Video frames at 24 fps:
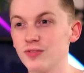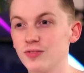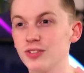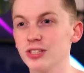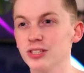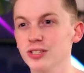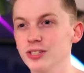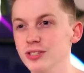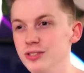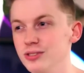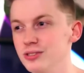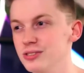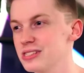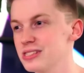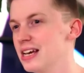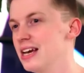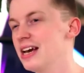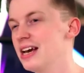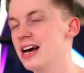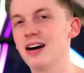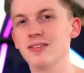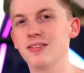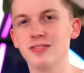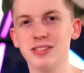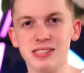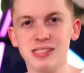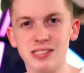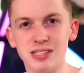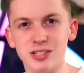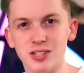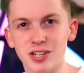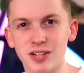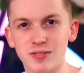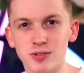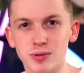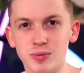If you lose,
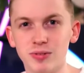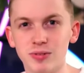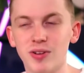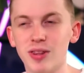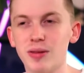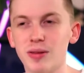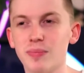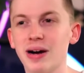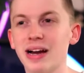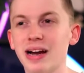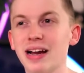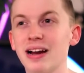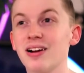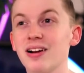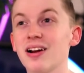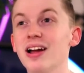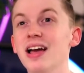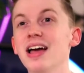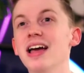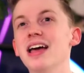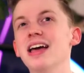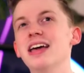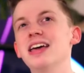obviously you're going to have to refund the buyer.